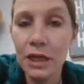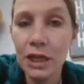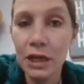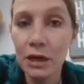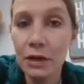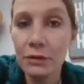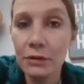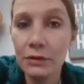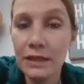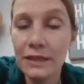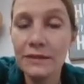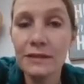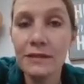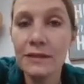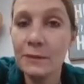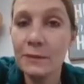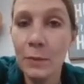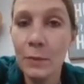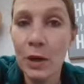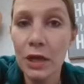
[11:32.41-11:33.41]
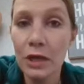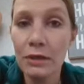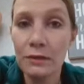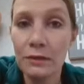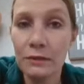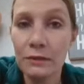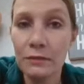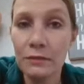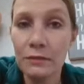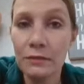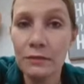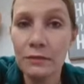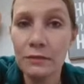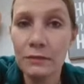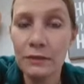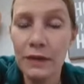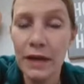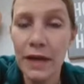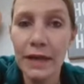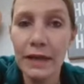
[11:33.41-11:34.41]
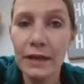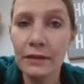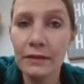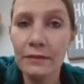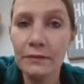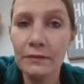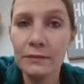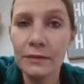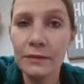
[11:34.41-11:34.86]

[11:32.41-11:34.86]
code as a Spartan, right?